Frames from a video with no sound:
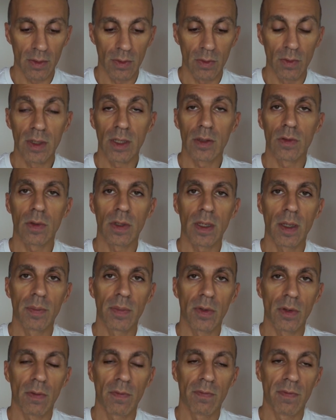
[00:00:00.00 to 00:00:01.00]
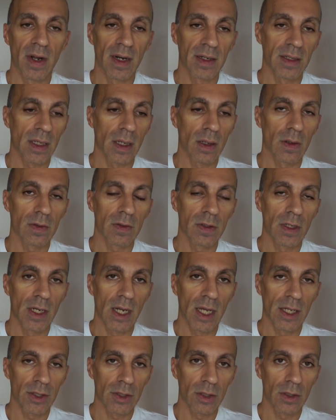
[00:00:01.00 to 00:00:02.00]
you need to keep your vertical
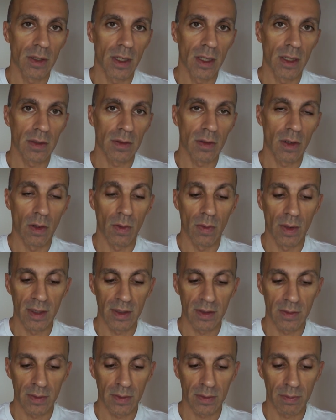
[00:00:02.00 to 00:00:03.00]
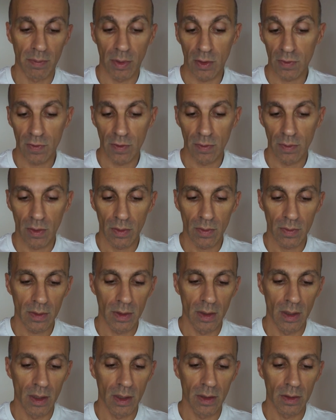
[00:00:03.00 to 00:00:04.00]
oscillation as low as possible
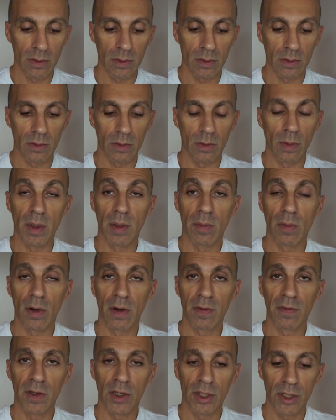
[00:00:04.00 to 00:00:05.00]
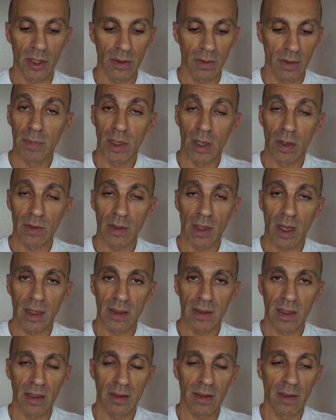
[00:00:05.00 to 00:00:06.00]
to be more efficient, because
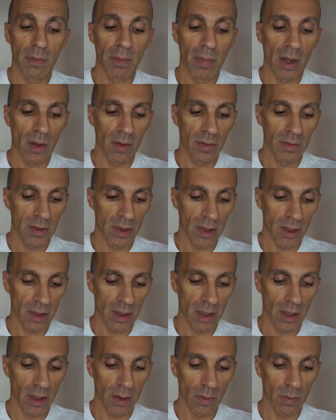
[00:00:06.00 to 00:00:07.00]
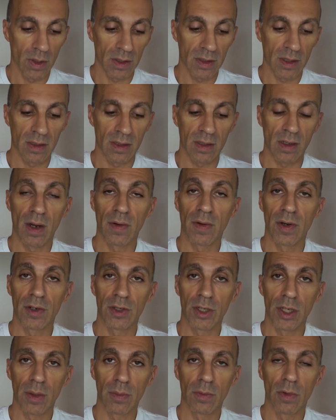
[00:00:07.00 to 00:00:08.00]
excessive bouncing wastes
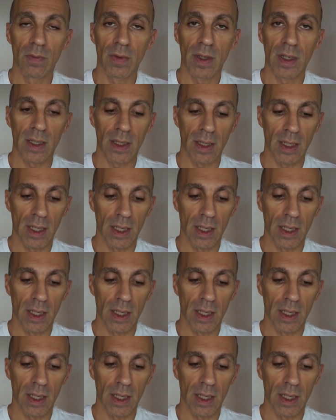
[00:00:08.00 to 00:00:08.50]
energy moving